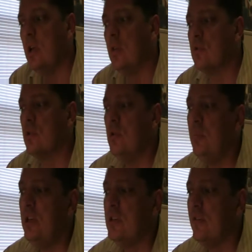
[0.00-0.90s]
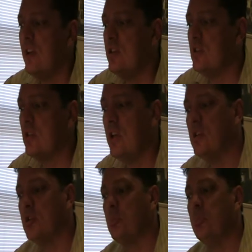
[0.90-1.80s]
There's a new piece of
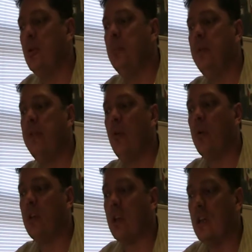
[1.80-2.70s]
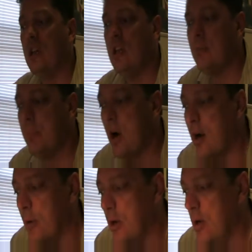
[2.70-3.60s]
legislation that's been put before the Canadian
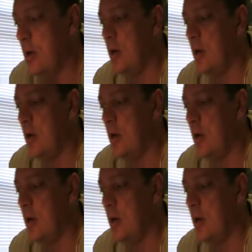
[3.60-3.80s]
Parliament.